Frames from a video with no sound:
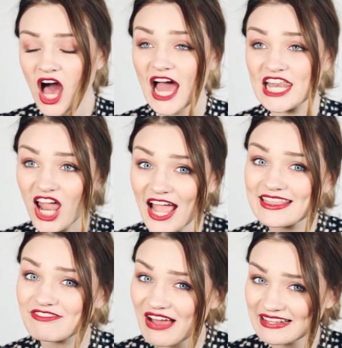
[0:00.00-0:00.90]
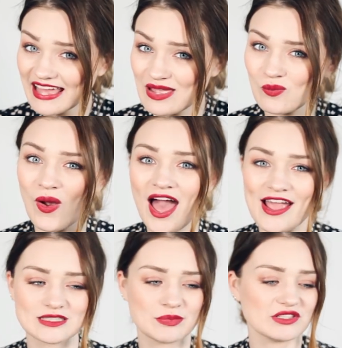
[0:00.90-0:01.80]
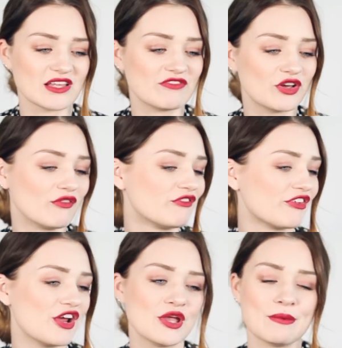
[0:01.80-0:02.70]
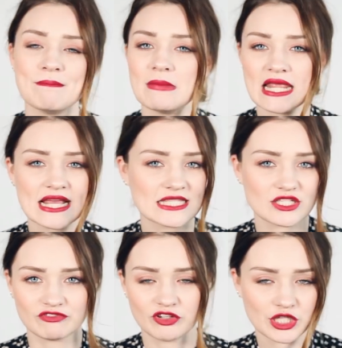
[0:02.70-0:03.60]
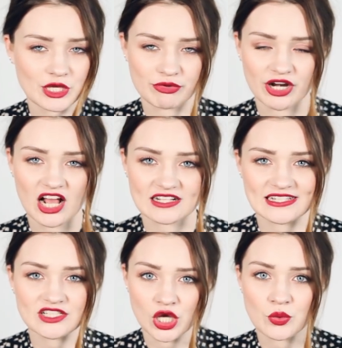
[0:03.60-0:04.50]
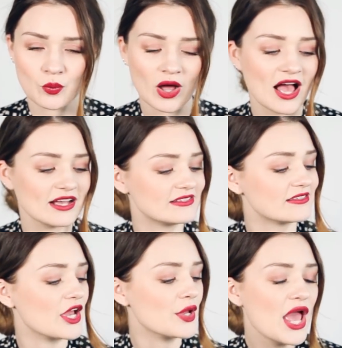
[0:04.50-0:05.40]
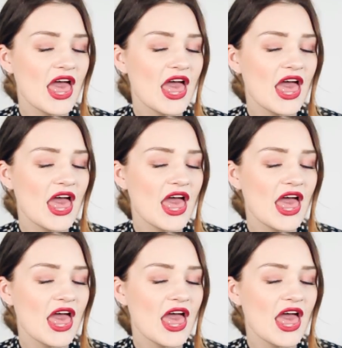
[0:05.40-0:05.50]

I like the fact that it works, because I've gone through millions of volume products that don't work. So